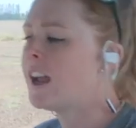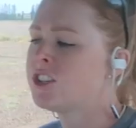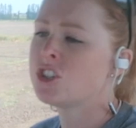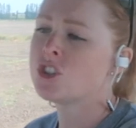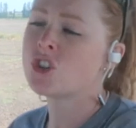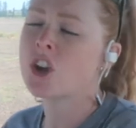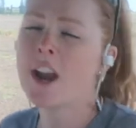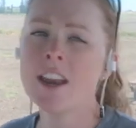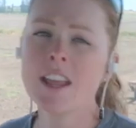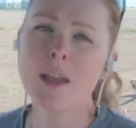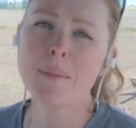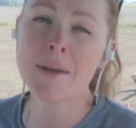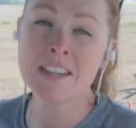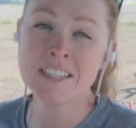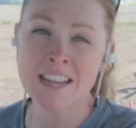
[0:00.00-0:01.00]
I should try to
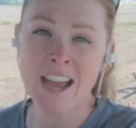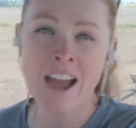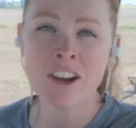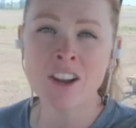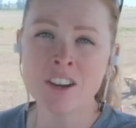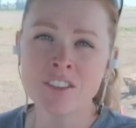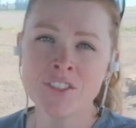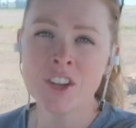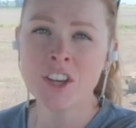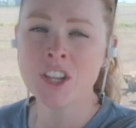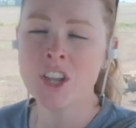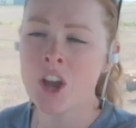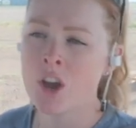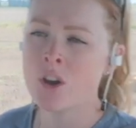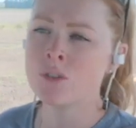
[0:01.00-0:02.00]
get my dad on
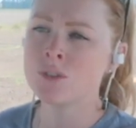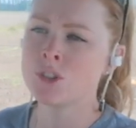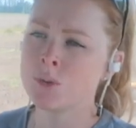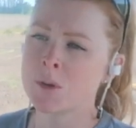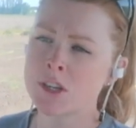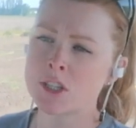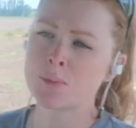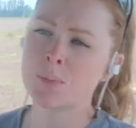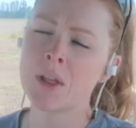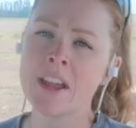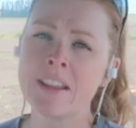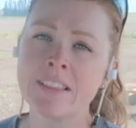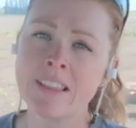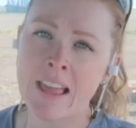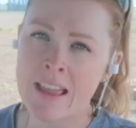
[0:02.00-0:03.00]
video to
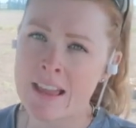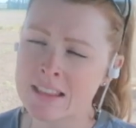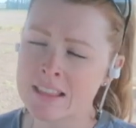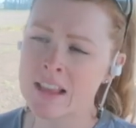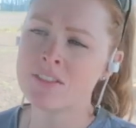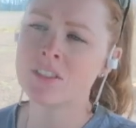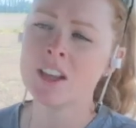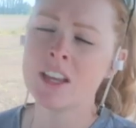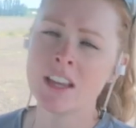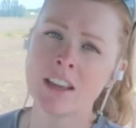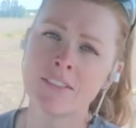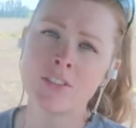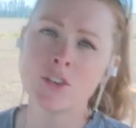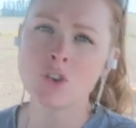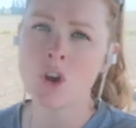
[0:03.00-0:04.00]
explain land leveling
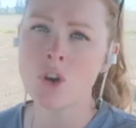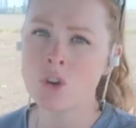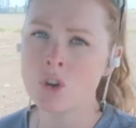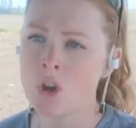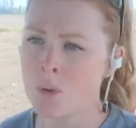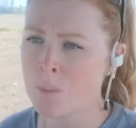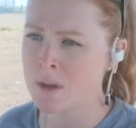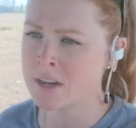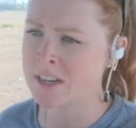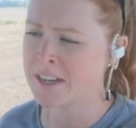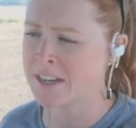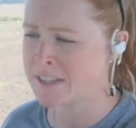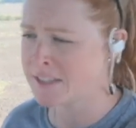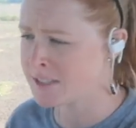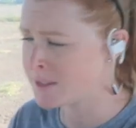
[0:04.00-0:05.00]
if you don't know what it
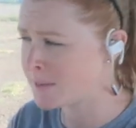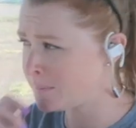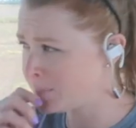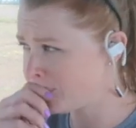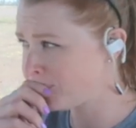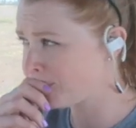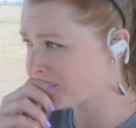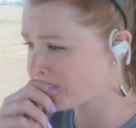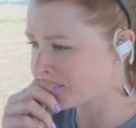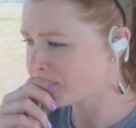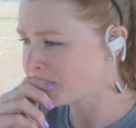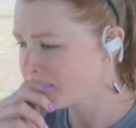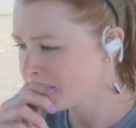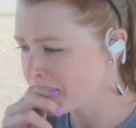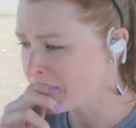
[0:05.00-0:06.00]
is.
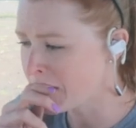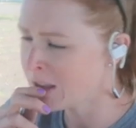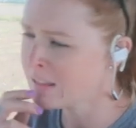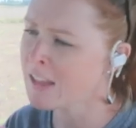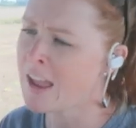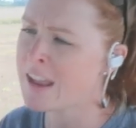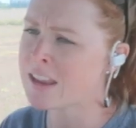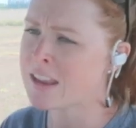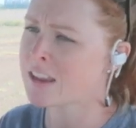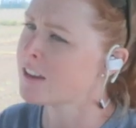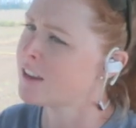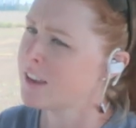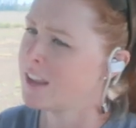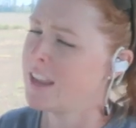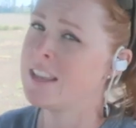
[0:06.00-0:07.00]
Like,
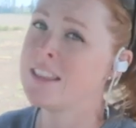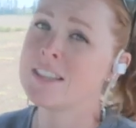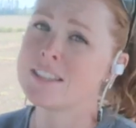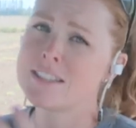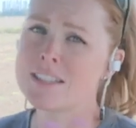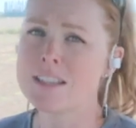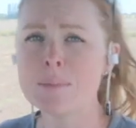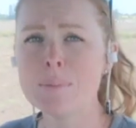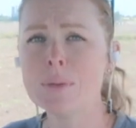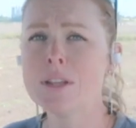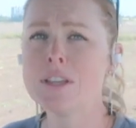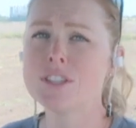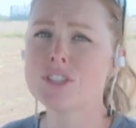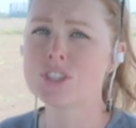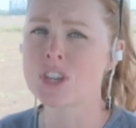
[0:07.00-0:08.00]
in the
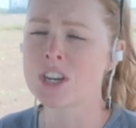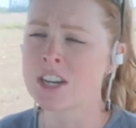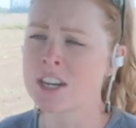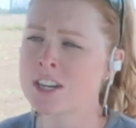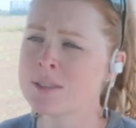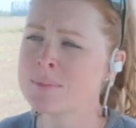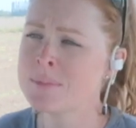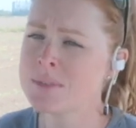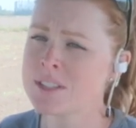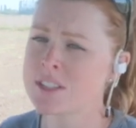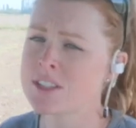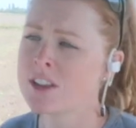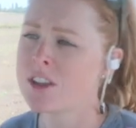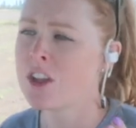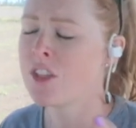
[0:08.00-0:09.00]
simplest
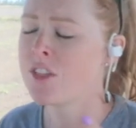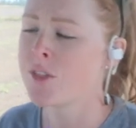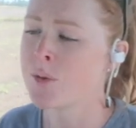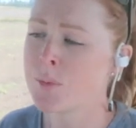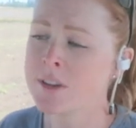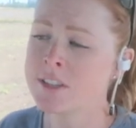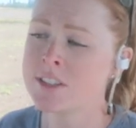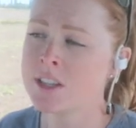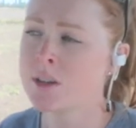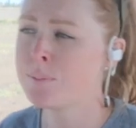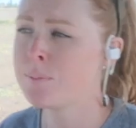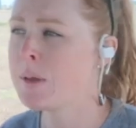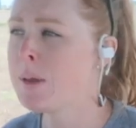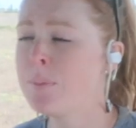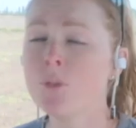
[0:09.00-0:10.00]
terms, the
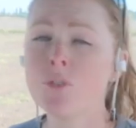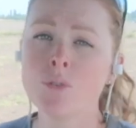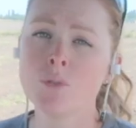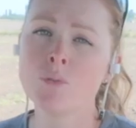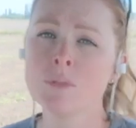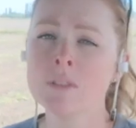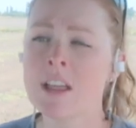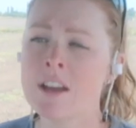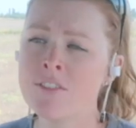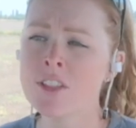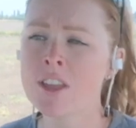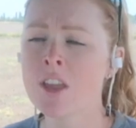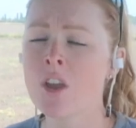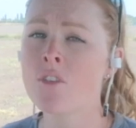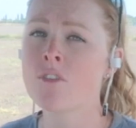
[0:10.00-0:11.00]
reason people do
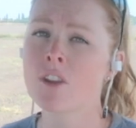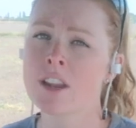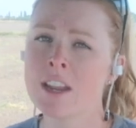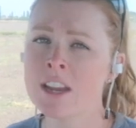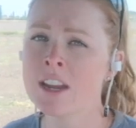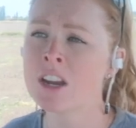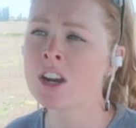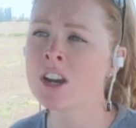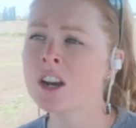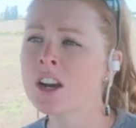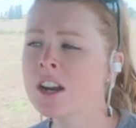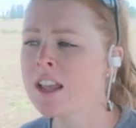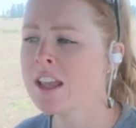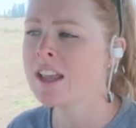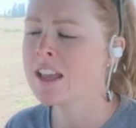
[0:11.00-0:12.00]
leveling over here
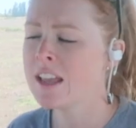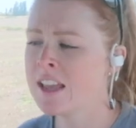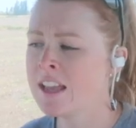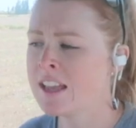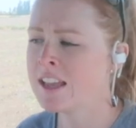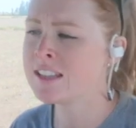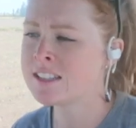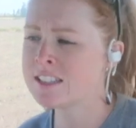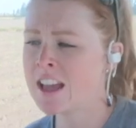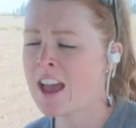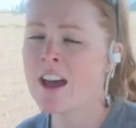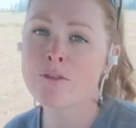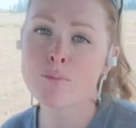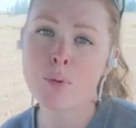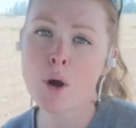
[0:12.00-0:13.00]
is to
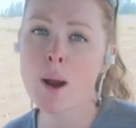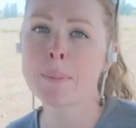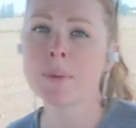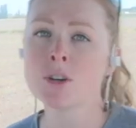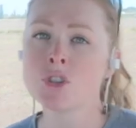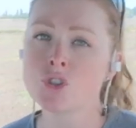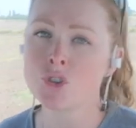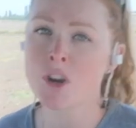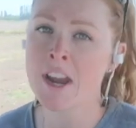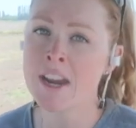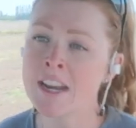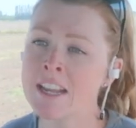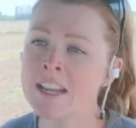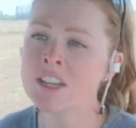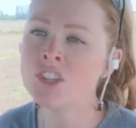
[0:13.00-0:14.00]
have proper
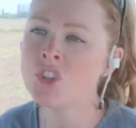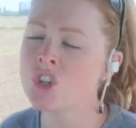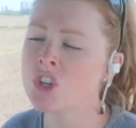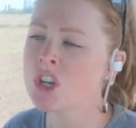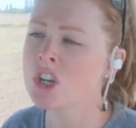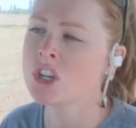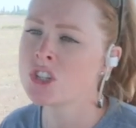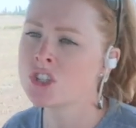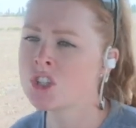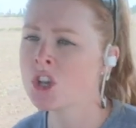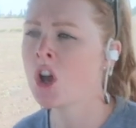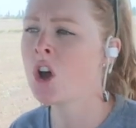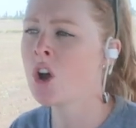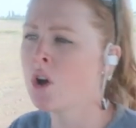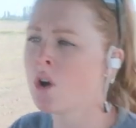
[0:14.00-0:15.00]
drainage. So